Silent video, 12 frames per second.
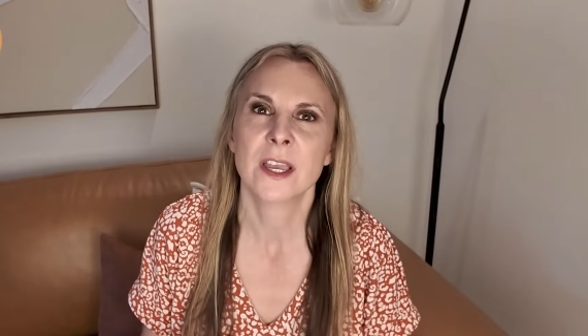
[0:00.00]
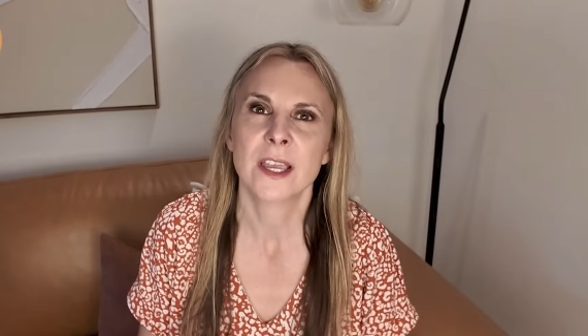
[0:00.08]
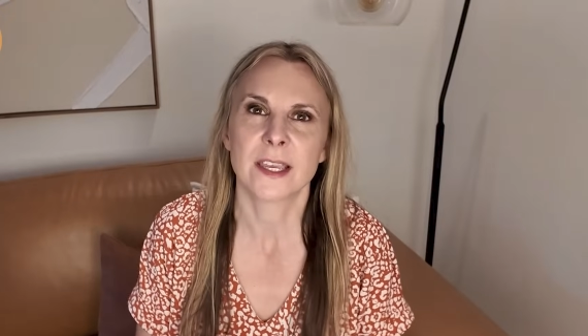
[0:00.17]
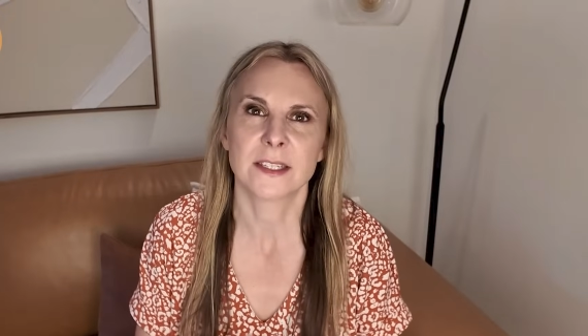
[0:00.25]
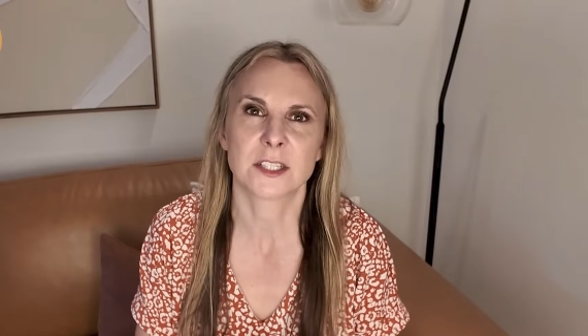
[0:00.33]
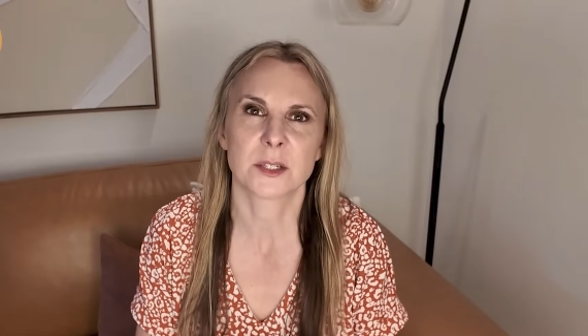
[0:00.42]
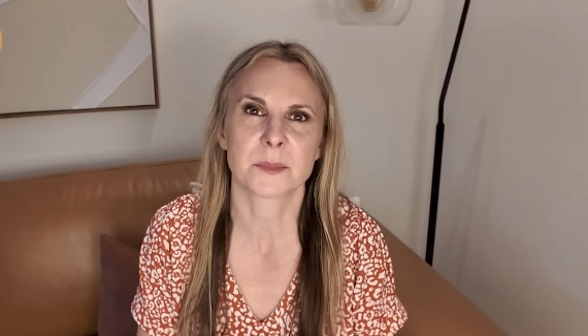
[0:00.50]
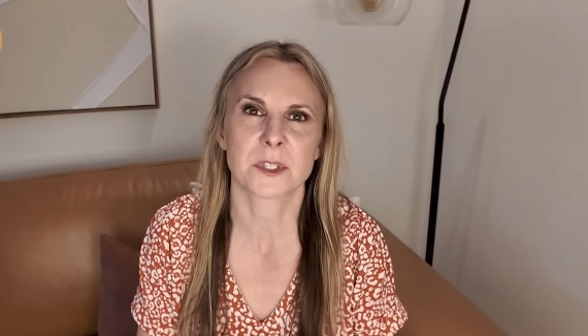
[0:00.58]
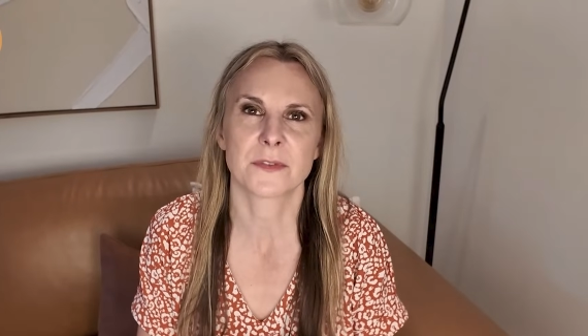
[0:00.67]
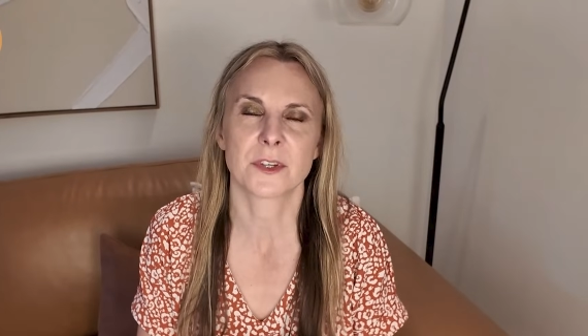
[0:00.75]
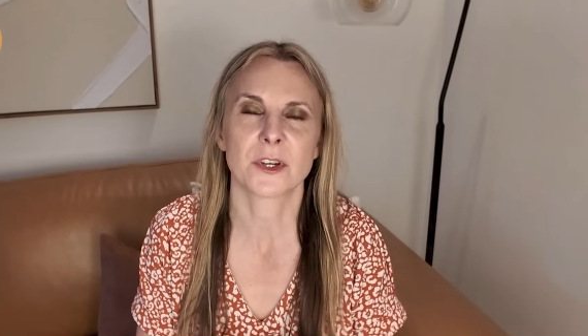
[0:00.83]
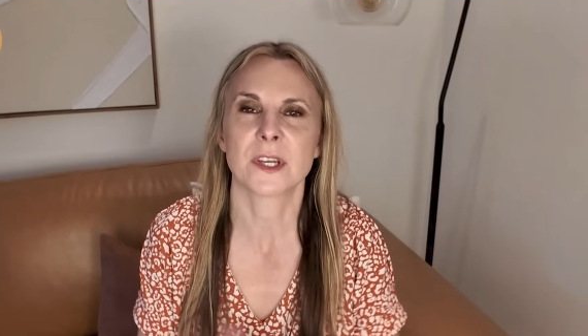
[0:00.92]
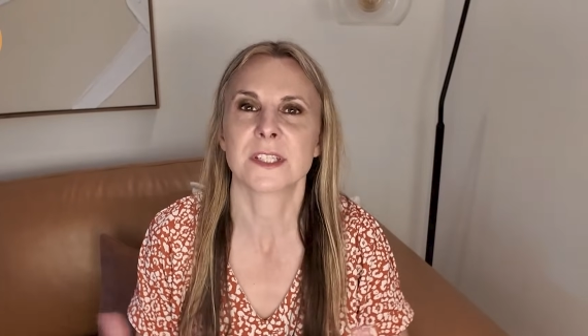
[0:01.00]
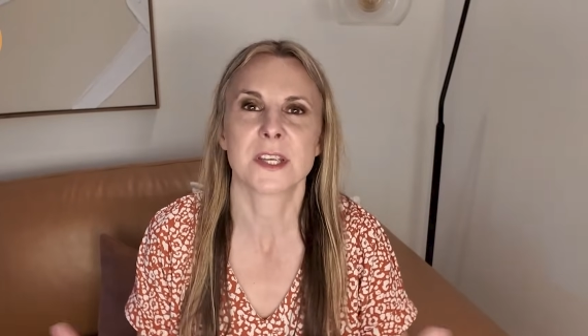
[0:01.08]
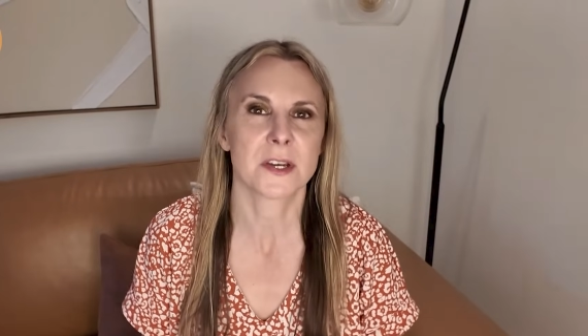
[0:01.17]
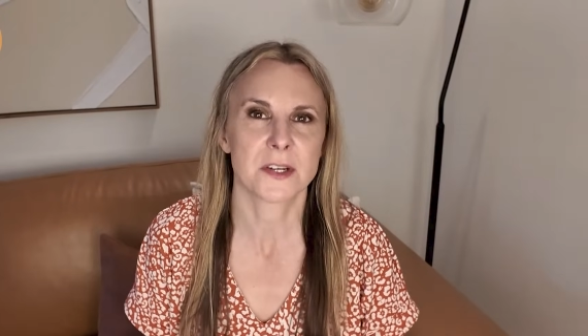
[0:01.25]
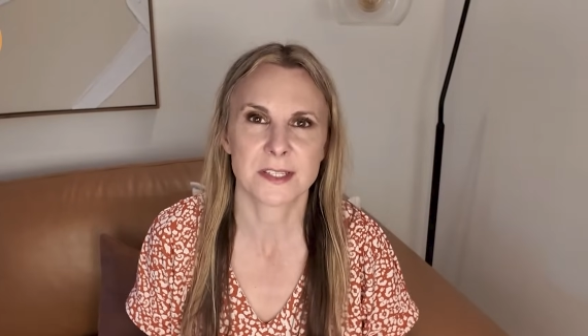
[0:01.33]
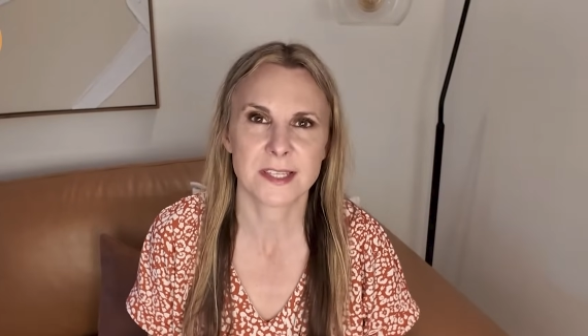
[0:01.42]
in terms of your
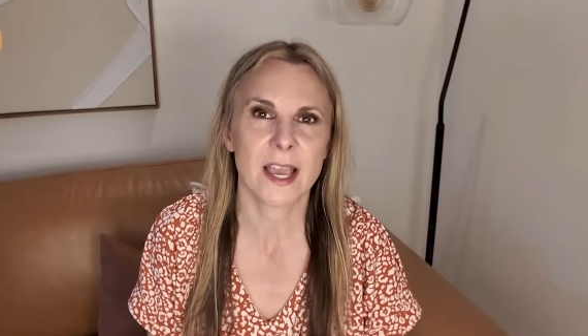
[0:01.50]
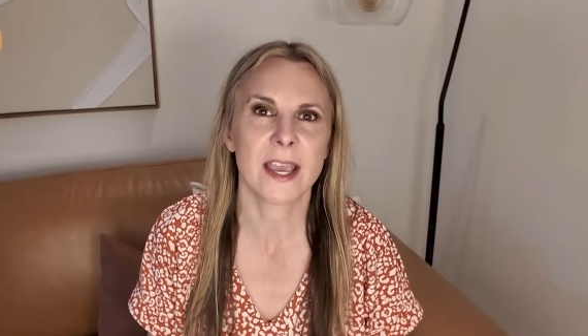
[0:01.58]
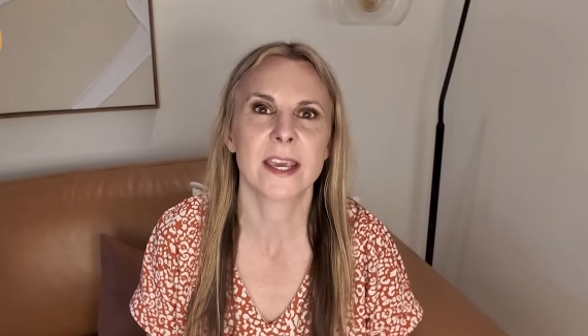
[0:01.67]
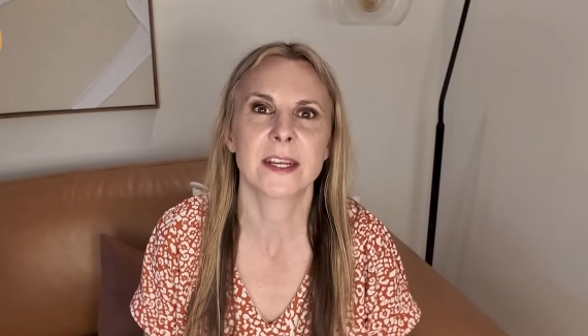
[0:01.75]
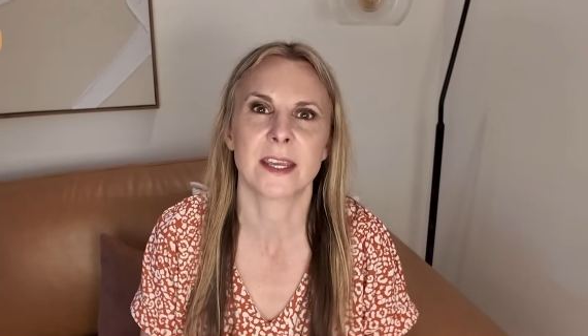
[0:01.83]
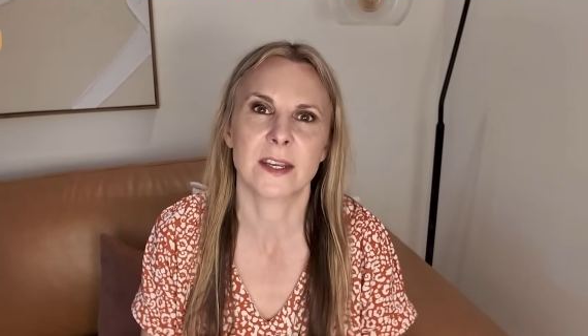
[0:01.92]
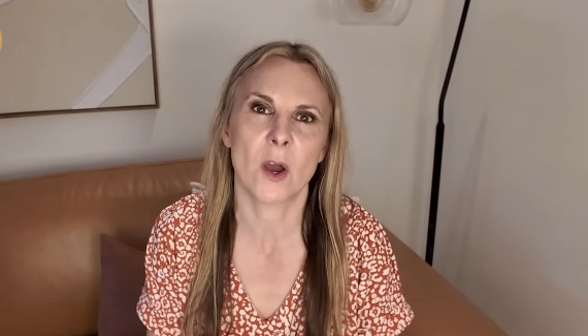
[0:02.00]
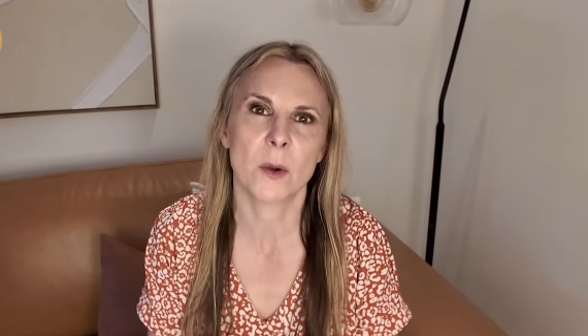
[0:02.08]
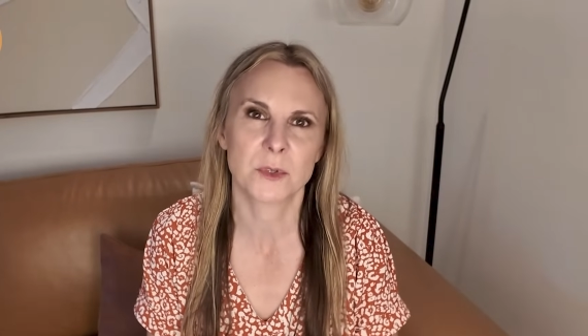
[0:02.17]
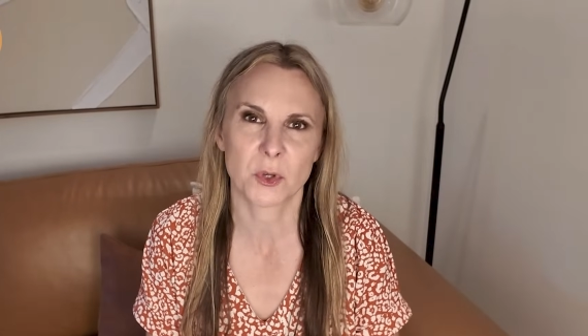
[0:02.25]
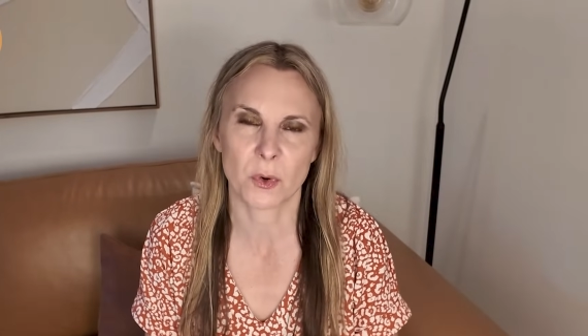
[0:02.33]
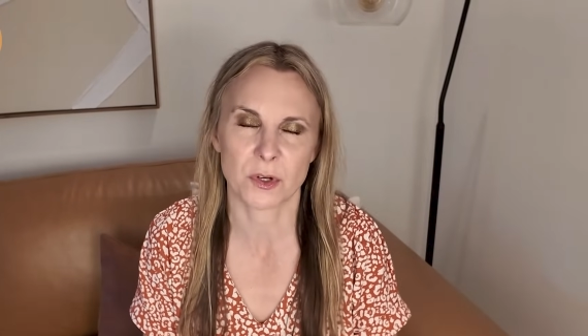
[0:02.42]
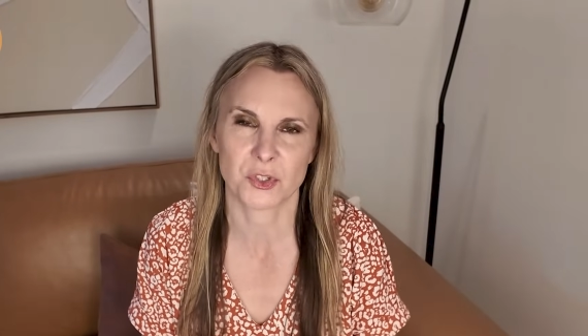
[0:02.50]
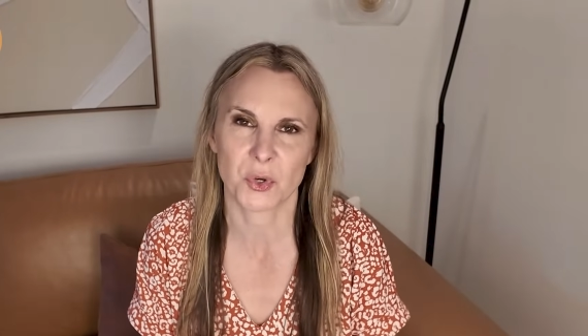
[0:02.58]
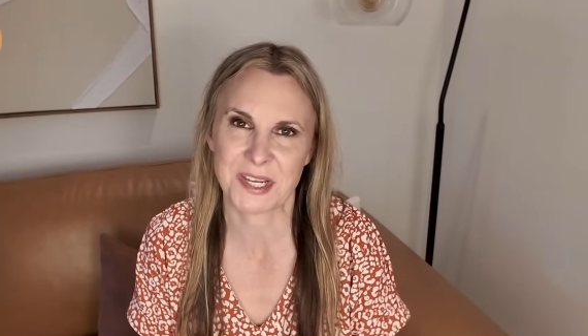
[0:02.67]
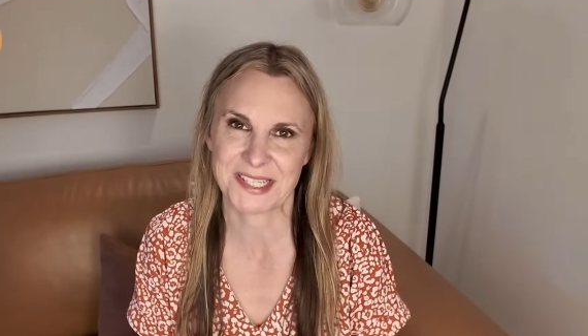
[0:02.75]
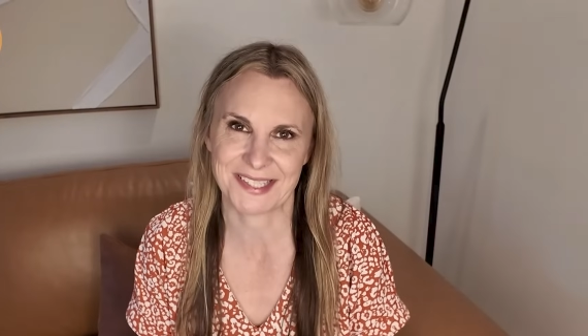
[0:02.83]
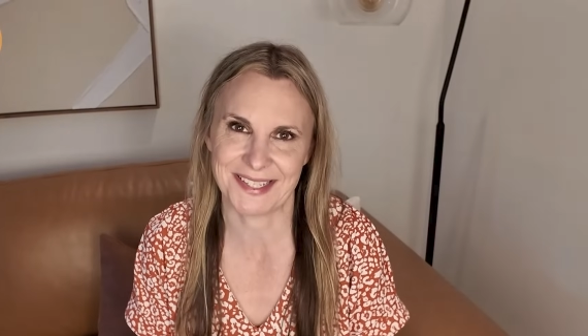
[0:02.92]
interior design and home decor
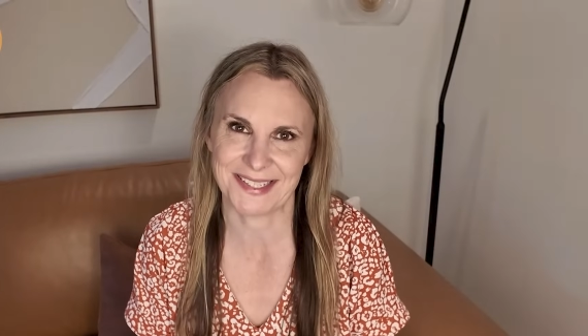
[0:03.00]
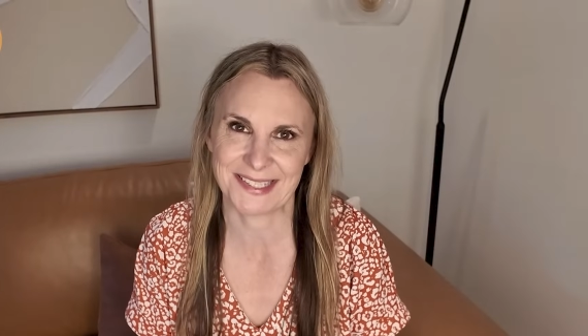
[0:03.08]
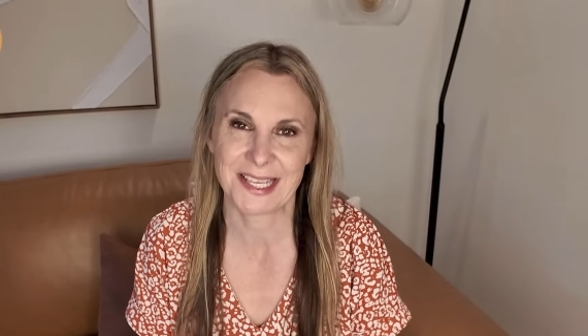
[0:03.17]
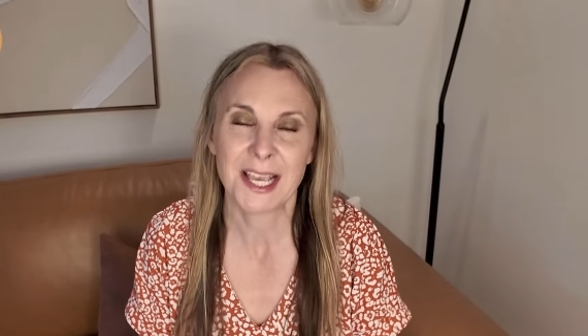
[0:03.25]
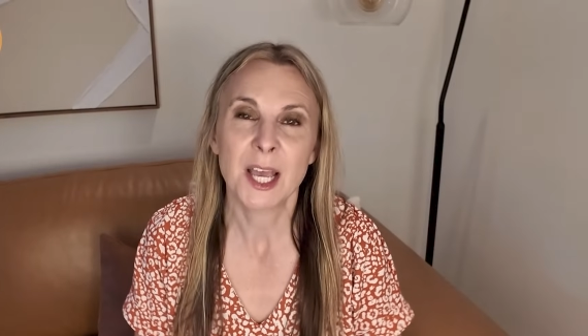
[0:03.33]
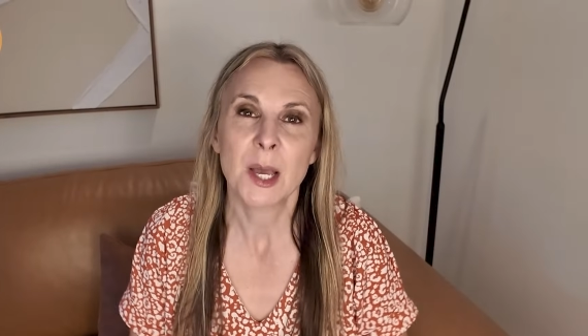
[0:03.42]
choices.